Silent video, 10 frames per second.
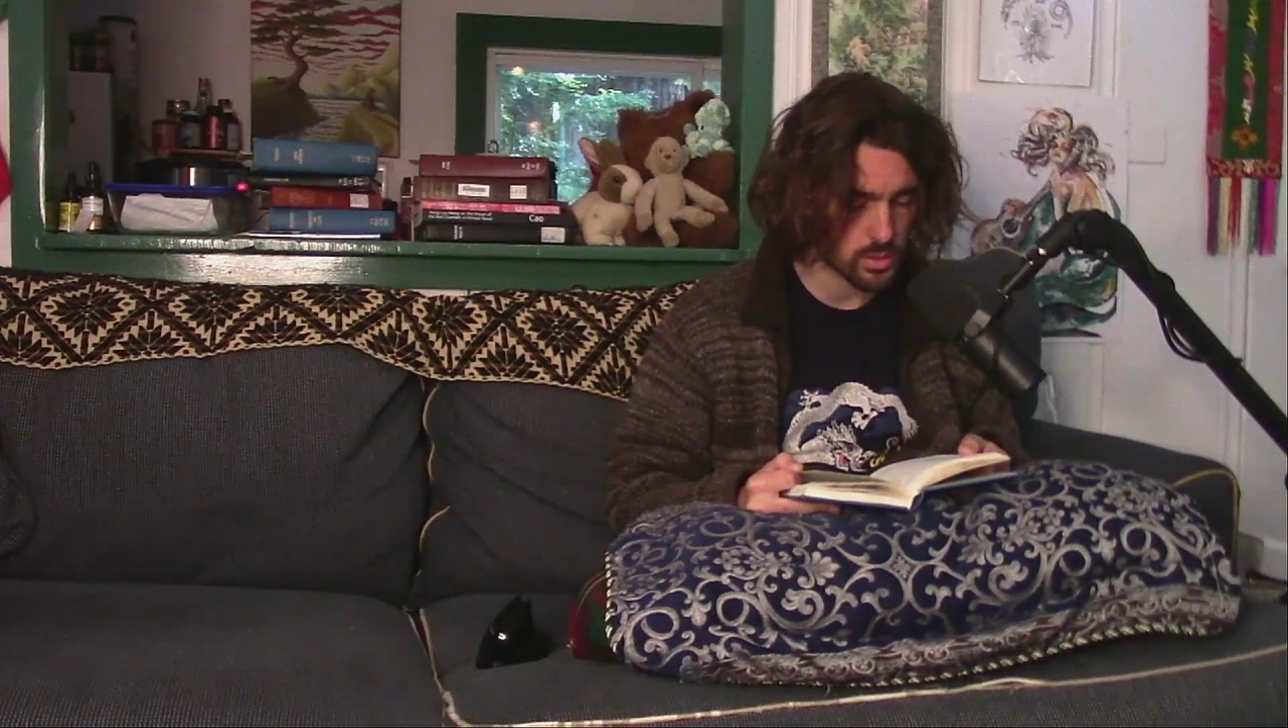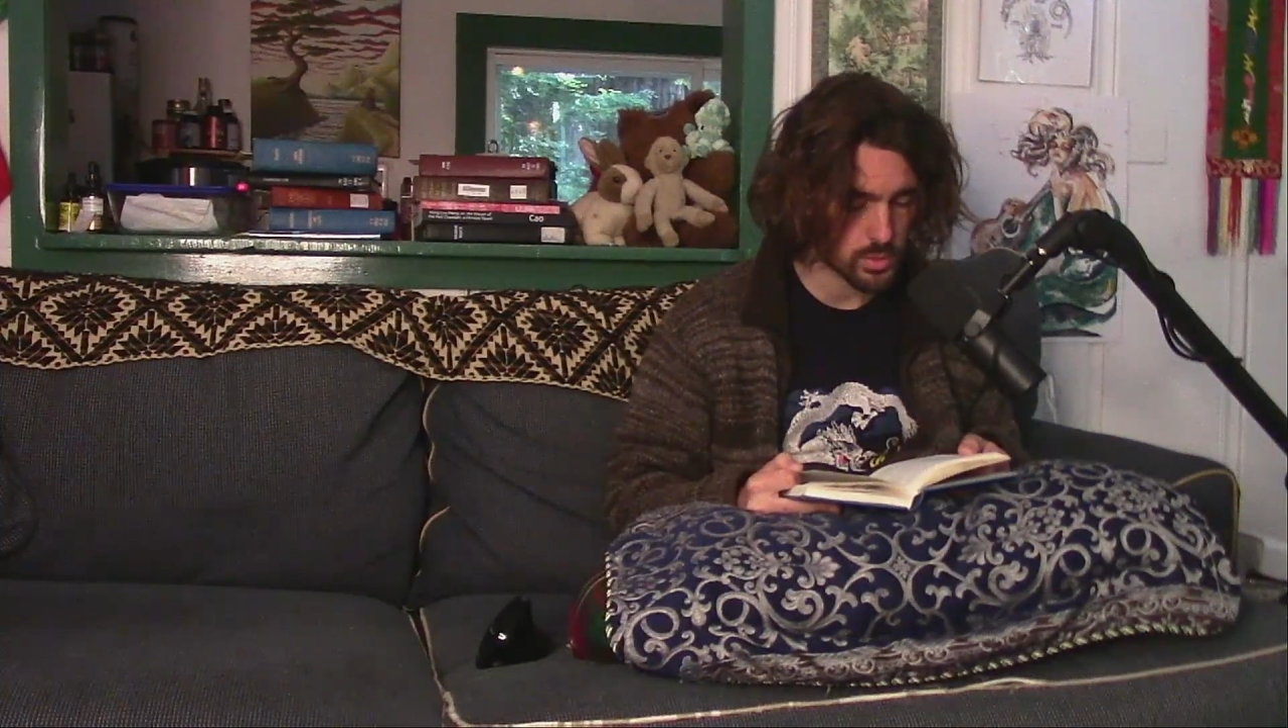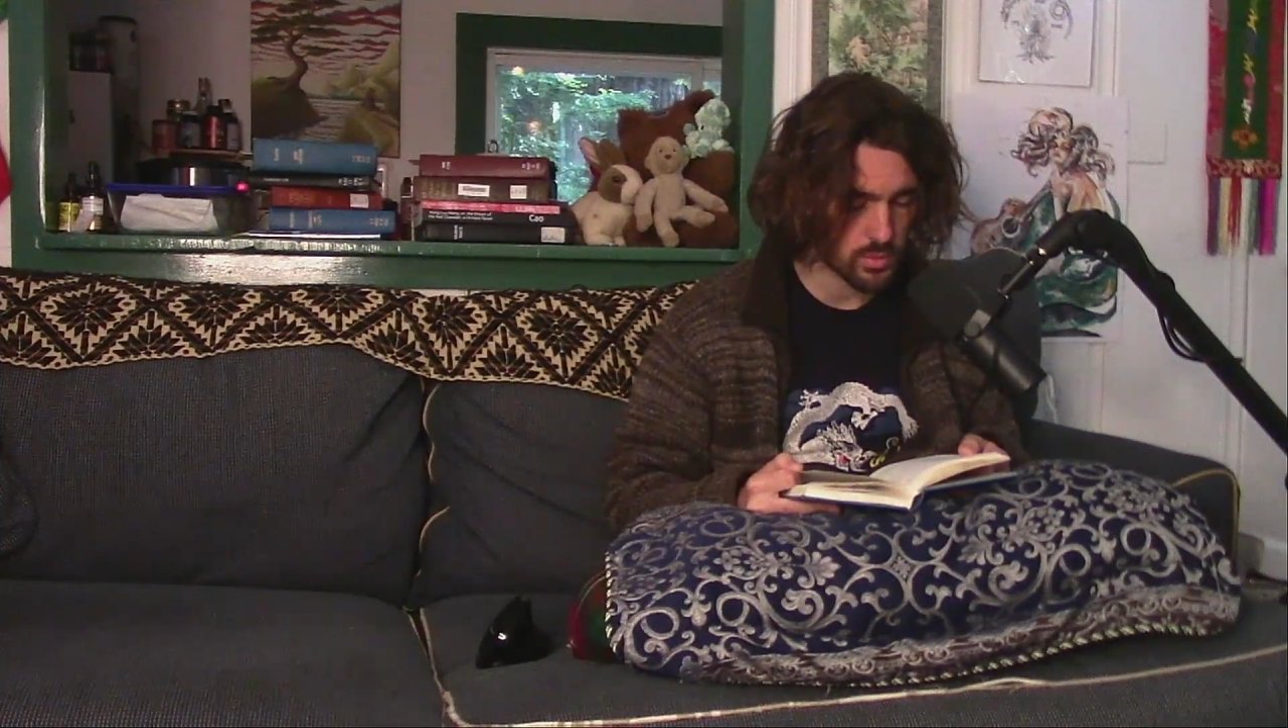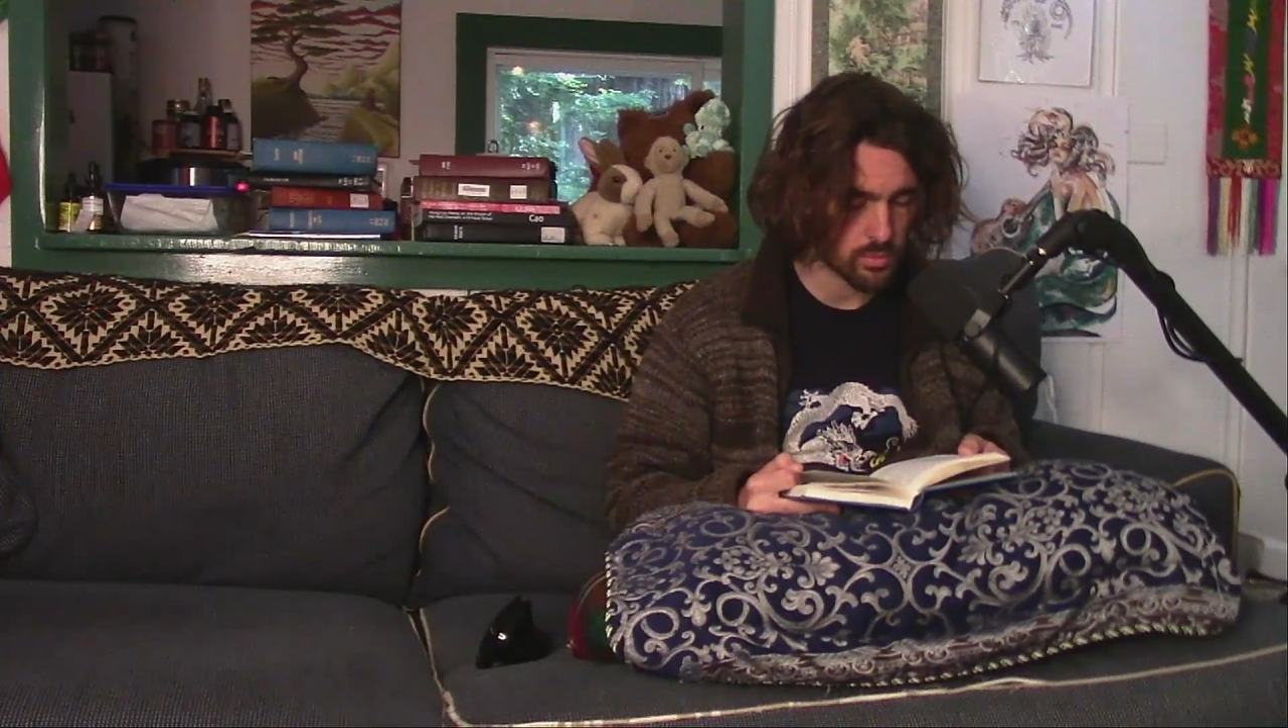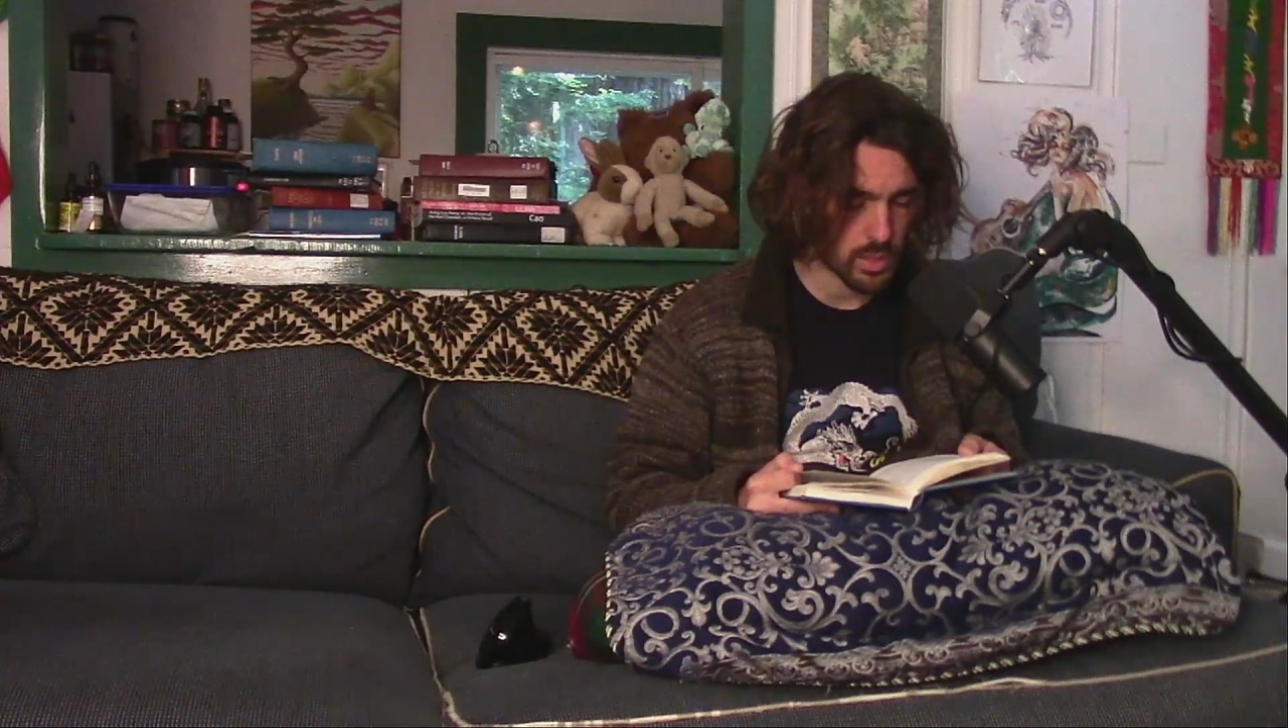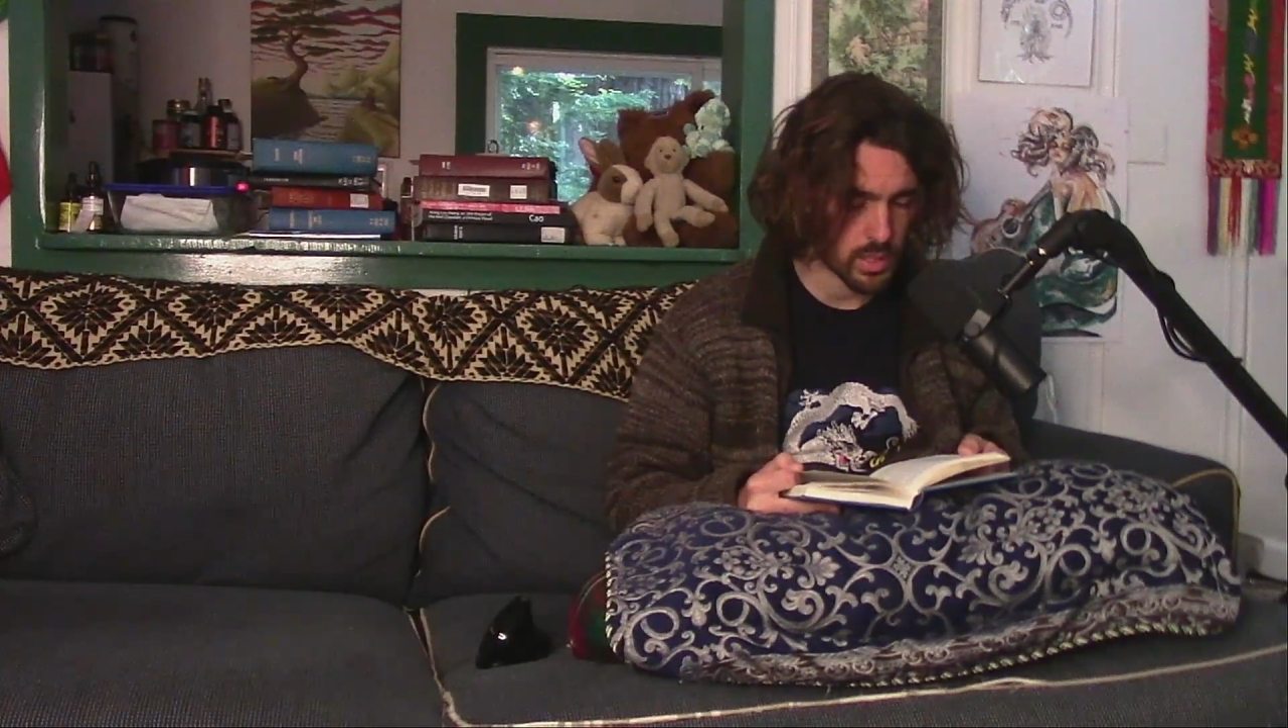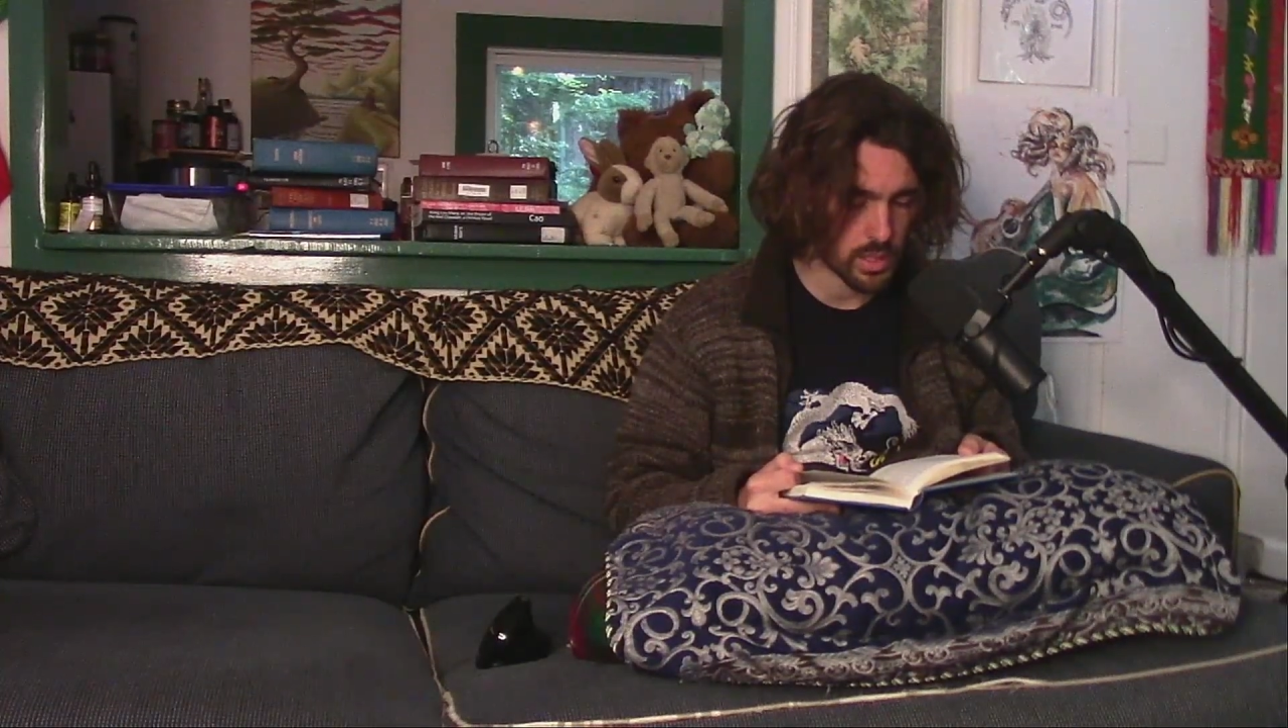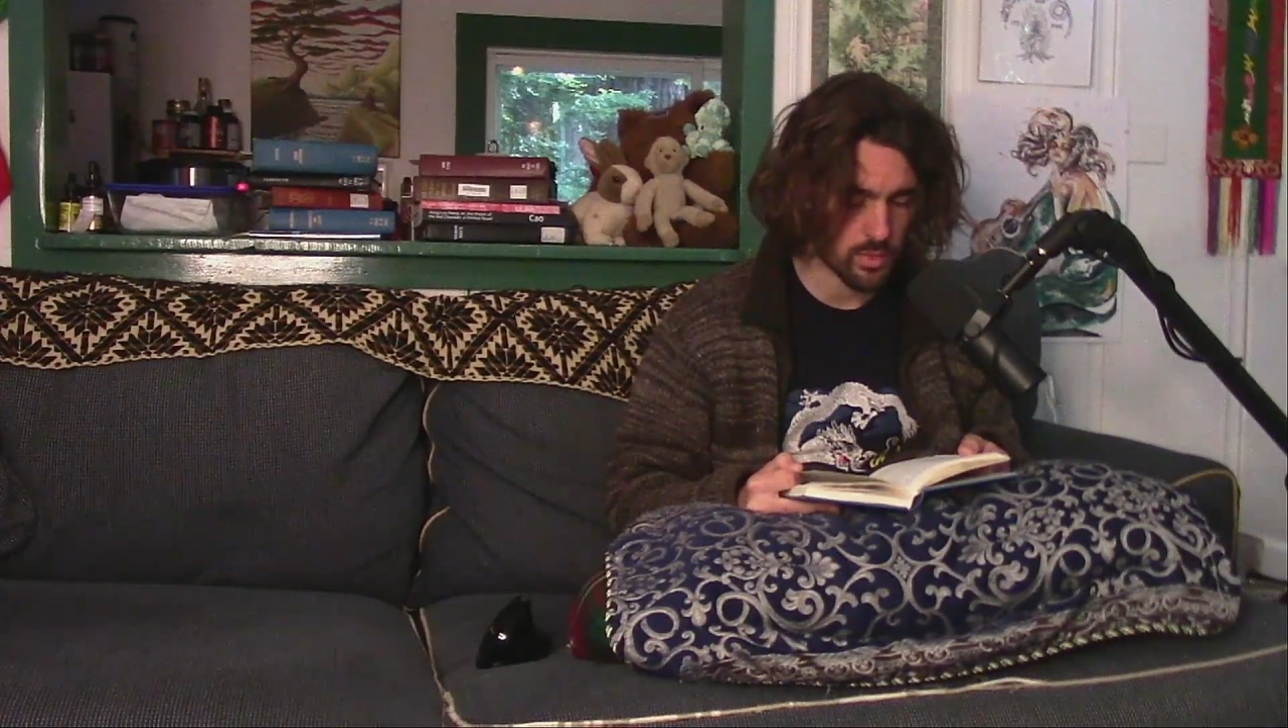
we have made